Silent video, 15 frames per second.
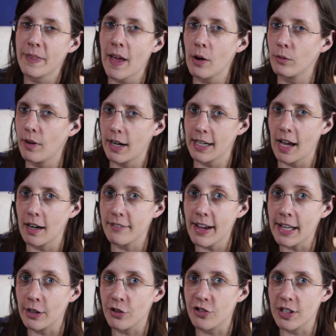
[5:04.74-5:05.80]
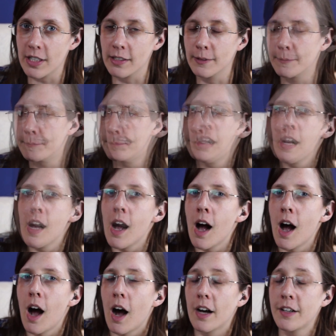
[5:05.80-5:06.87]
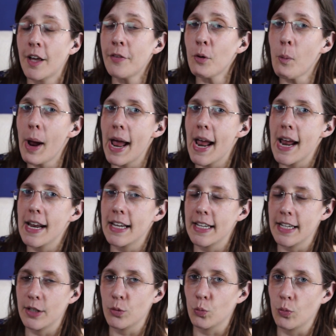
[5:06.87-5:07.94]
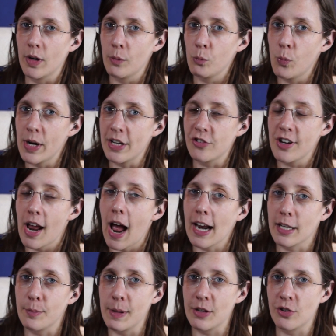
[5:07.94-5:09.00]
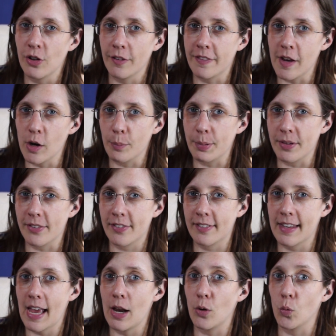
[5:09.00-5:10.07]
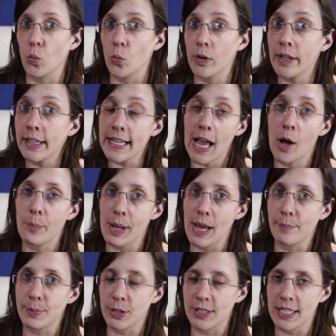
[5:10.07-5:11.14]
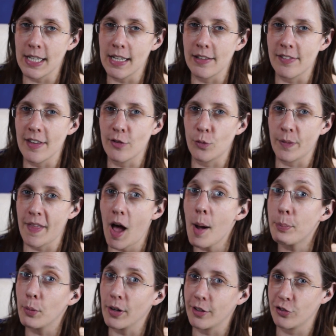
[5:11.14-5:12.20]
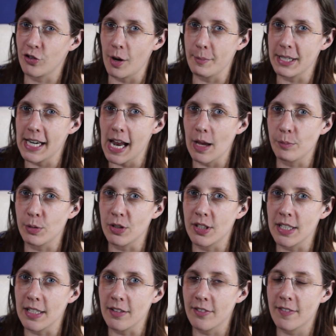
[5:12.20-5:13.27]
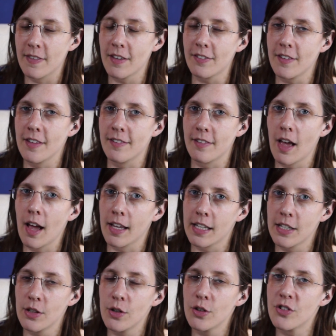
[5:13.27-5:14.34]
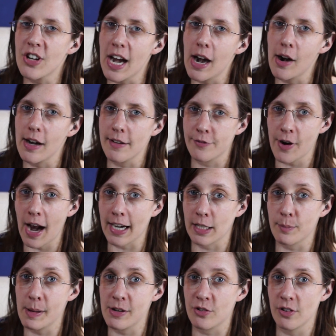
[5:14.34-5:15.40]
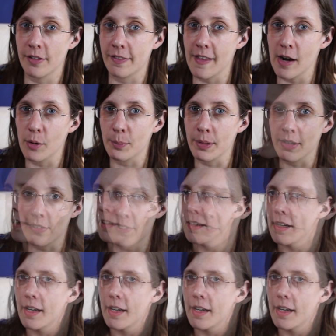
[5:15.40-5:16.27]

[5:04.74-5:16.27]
without running out of energy. Another way in which occupational therapists can really help amputees is with upper extremity amputees. This is a huge area for occupational therapists.